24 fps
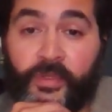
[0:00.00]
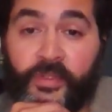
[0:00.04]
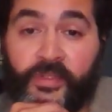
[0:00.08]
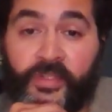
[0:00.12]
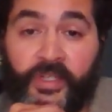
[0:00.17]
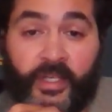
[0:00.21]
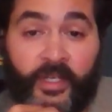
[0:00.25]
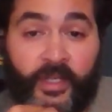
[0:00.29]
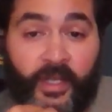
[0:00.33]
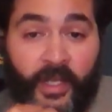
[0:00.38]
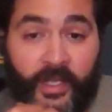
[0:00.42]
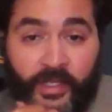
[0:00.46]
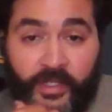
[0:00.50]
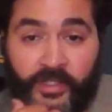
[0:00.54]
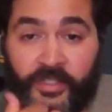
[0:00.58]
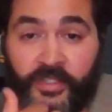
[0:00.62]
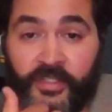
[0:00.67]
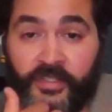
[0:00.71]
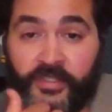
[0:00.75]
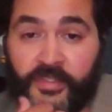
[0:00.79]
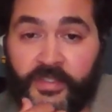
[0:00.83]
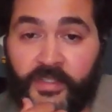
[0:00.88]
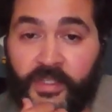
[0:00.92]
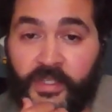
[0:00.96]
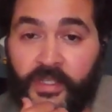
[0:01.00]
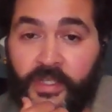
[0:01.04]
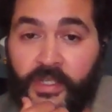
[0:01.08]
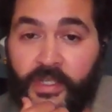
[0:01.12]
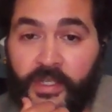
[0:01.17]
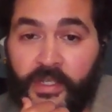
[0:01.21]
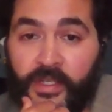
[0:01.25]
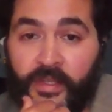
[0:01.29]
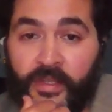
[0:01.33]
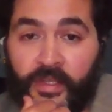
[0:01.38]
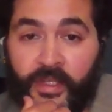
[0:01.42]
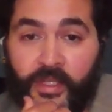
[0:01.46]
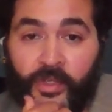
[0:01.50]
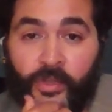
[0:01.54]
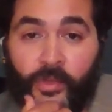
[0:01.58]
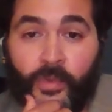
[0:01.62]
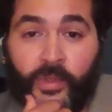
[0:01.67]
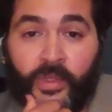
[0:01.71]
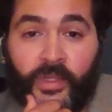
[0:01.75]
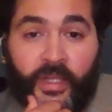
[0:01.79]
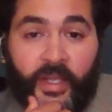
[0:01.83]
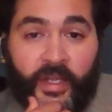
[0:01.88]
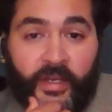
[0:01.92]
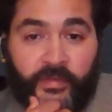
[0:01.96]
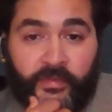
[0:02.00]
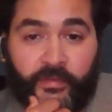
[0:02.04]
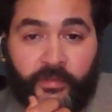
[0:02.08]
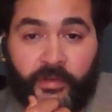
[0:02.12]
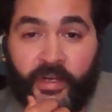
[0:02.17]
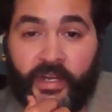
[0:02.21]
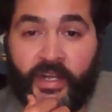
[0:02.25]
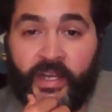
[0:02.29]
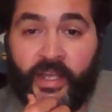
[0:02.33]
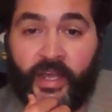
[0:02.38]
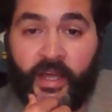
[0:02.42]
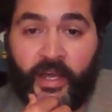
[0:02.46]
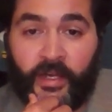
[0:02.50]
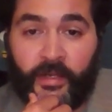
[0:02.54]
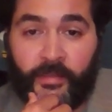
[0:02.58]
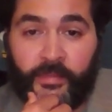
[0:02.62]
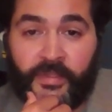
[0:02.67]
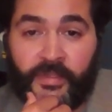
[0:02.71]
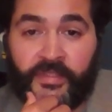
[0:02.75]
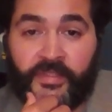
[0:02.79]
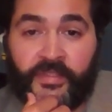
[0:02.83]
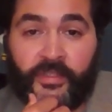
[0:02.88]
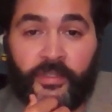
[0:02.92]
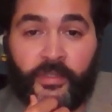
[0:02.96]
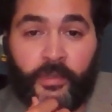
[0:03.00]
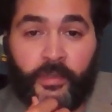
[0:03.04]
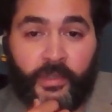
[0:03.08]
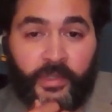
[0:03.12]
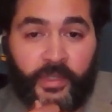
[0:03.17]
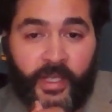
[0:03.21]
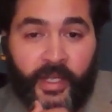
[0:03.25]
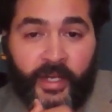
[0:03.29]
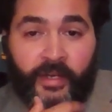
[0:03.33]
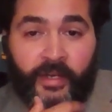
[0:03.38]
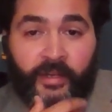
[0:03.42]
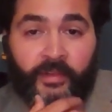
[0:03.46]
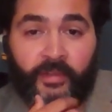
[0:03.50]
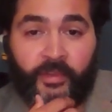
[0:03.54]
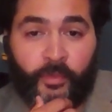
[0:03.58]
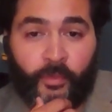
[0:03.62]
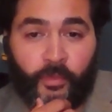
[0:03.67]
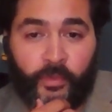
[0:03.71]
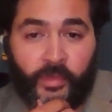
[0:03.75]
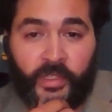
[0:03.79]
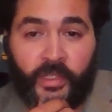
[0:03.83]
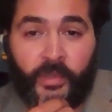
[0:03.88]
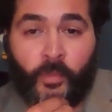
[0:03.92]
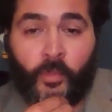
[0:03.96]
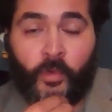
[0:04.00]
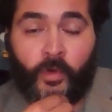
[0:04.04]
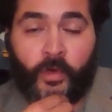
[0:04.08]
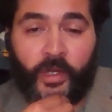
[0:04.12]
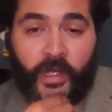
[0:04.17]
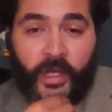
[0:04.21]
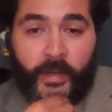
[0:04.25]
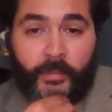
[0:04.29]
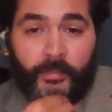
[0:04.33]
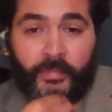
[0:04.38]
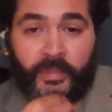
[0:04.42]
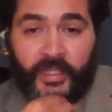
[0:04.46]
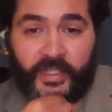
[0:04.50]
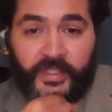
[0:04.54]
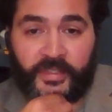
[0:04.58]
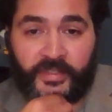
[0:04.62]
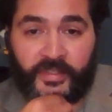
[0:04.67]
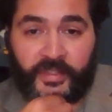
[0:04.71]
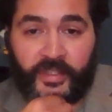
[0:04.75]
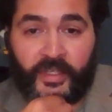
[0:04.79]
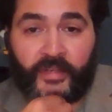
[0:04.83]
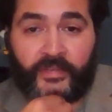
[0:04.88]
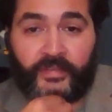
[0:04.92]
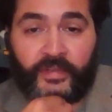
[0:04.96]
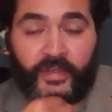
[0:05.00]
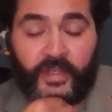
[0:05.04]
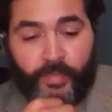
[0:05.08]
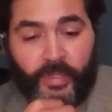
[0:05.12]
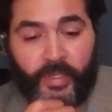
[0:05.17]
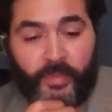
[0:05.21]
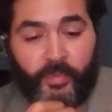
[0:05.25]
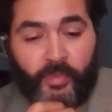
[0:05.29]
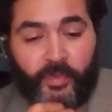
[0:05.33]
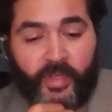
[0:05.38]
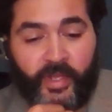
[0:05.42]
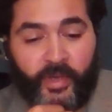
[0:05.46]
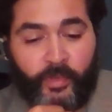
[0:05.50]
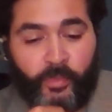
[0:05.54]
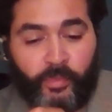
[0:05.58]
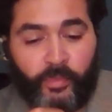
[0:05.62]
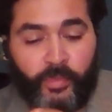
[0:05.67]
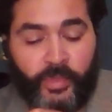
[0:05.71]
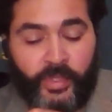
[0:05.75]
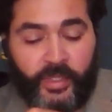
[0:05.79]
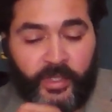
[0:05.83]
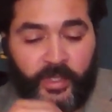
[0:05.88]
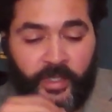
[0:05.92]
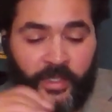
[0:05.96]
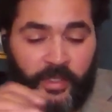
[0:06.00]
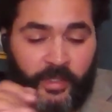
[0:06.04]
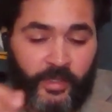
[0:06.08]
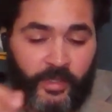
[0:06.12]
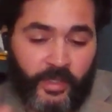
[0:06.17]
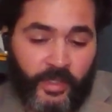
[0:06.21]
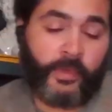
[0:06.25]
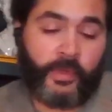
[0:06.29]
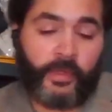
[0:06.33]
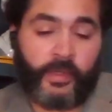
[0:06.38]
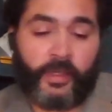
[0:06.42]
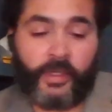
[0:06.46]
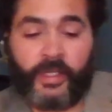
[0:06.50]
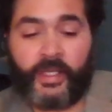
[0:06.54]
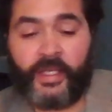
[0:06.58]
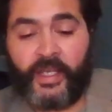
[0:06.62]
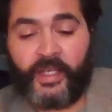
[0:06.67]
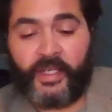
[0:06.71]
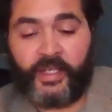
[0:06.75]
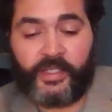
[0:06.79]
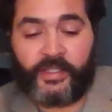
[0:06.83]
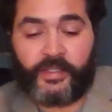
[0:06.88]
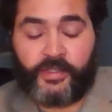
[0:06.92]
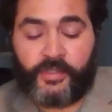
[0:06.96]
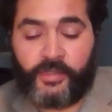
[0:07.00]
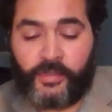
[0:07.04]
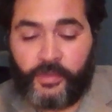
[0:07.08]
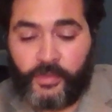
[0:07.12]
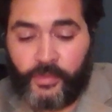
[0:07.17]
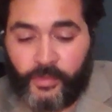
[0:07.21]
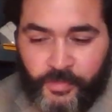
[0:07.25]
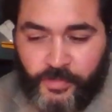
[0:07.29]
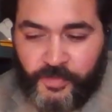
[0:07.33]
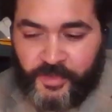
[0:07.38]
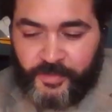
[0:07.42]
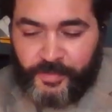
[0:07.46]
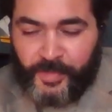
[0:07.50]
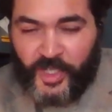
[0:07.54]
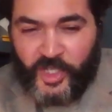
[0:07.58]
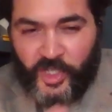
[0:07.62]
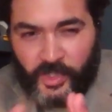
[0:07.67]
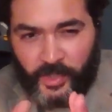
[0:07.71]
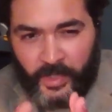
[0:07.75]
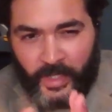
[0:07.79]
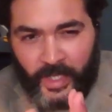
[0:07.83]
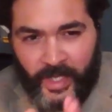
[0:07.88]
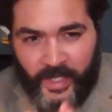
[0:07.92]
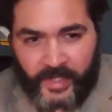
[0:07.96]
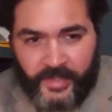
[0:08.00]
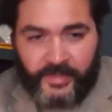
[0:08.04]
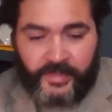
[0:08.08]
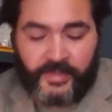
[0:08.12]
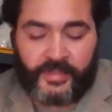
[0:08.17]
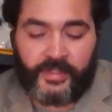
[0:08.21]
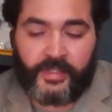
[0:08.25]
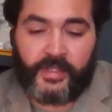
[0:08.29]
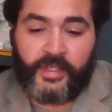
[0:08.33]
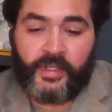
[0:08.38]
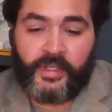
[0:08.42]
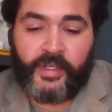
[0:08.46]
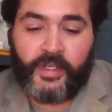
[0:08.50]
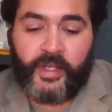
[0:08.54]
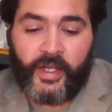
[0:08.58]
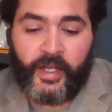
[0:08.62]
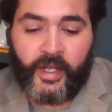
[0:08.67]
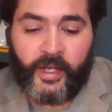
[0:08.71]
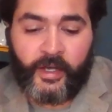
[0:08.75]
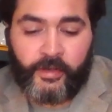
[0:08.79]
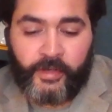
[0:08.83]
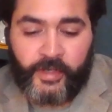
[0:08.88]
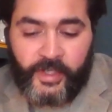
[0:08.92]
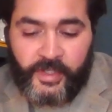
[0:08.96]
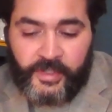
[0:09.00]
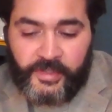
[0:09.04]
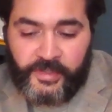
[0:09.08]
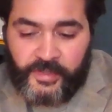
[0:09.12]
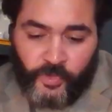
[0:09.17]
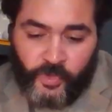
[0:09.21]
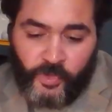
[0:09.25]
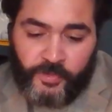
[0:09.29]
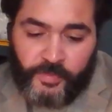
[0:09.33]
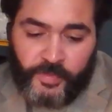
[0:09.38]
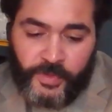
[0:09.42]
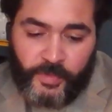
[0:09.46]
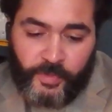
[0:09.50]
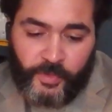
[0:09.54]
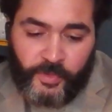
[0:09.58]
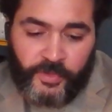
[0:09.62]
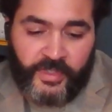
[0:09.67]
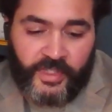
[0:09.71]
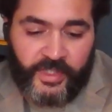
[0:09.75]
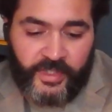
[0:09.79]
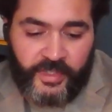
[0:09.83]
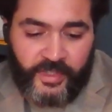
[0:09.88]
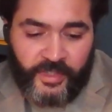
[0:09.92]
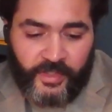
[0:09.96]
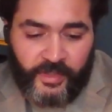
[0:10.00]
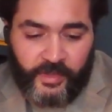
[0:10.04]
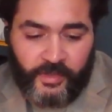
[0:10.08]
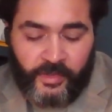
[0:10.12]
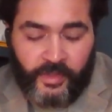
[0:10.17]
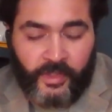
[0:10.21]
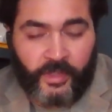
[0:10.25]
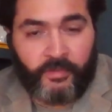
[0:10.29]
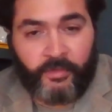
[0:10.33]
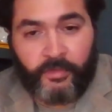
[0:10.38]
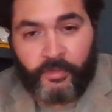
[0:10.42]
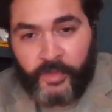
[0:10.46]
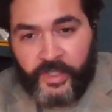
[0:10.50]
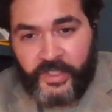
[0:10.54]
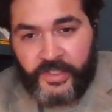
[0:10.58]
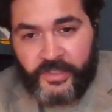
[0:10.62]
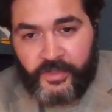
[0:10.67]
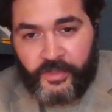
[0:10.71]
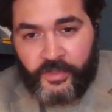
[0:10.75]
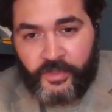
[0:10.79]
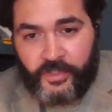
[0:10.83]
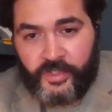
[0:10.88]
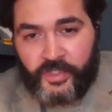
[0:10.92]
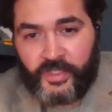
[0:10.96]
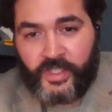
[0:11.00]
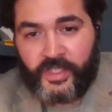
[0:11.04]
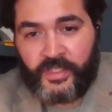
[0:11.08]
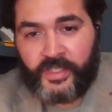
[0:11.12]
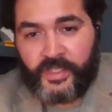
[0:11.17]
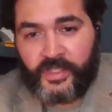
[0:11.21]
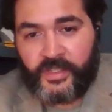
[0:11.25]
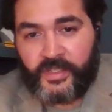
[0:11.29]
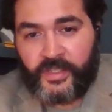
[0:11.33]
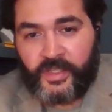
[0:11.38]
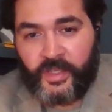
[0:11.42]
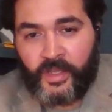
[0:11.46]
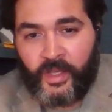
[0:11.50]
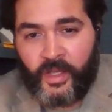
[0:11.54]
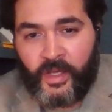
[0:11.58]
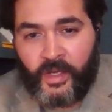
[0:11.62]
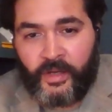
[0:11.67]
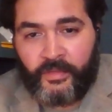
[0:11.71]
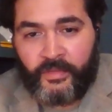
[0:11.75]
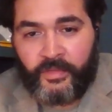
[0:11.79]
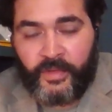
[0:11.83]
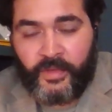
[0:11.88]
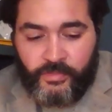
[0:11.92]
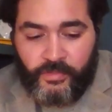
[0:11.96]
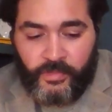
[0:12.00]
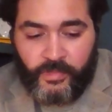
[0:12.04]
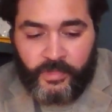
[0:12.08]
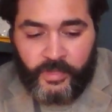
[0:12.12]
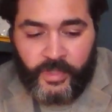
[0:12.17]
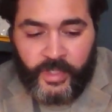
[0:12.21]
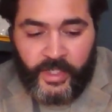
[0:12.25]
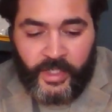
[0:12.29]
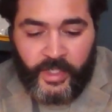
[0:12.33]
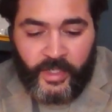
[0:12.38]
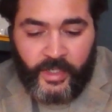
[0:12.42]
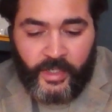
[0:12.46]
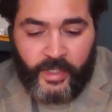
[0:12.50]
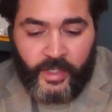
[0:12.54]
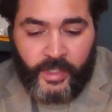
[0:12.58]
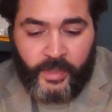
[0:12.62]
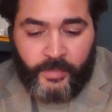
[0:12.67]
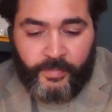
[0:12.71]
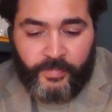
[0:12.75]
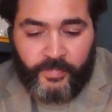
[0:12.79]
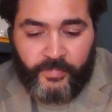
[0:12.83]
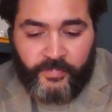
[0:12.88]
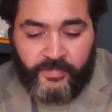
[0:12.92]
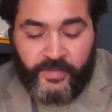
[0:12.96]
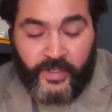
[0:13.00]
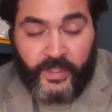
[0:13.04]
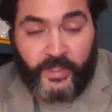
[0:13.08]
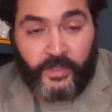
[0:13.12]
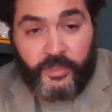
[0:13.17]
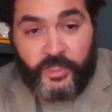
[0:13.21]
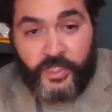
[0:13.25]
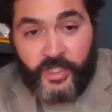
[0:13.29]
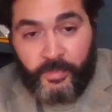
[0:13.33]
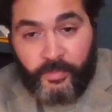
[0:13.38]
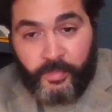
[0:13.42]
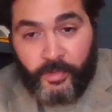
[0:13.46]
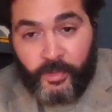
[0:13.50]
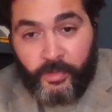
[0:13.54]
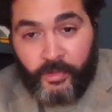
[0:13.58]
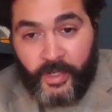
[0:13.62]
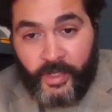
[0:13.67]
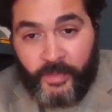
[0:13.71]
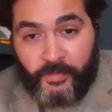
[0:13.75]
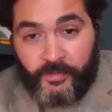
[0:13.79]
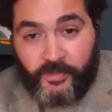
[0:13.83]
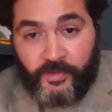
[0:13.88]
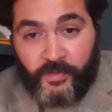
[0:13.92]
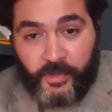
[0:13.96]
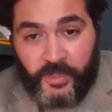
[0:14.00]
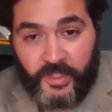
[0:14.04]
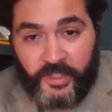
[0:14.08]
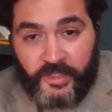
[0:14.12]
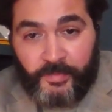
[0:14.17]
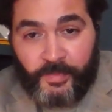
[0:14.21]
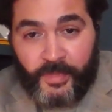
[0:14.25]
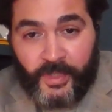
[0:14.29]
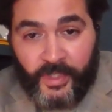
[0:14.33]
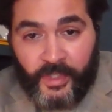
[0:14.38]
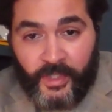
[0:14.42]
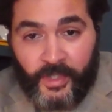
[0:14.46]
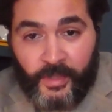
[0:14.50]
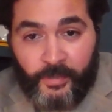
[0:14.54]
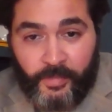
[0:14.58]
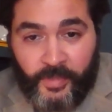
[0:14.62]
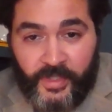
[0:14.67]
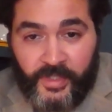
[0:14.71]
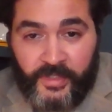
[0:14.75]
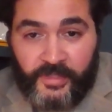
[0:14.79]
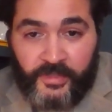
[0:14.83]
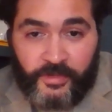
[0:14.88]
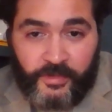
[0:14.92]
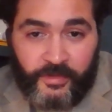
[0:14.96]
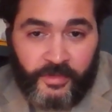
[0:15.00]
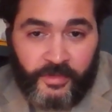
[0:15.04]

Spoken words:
technologists that do a lot of craniotomies and do a lot of the really more complex stuff. People that really get into specialized areas. Those people tend to love research. They tend to love leading up fellowship programs for these big companies.